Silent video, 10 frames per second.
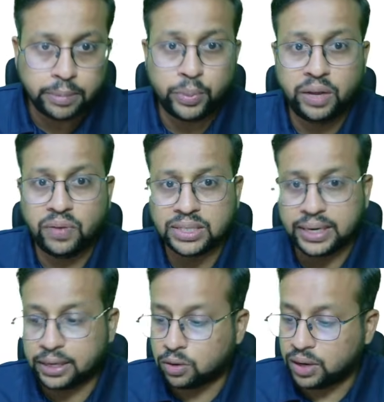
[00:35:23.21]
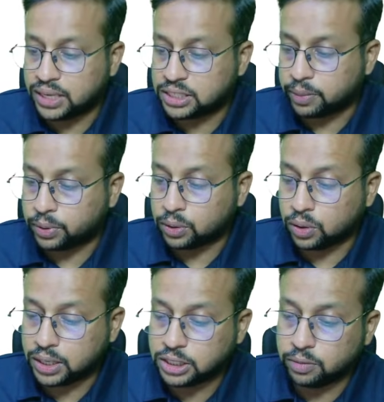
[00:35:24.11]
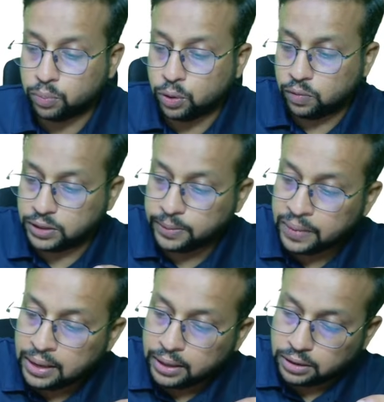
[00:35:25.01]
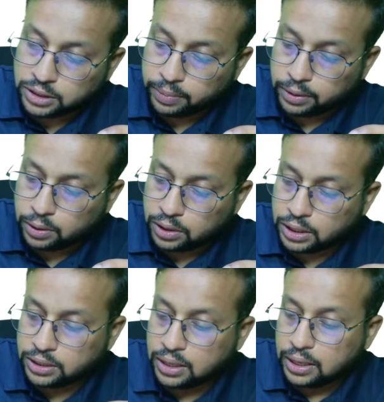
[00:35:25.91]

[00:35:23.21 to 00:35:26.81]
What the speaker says: Previously, it called as Streptococcus bovis. Streptococcus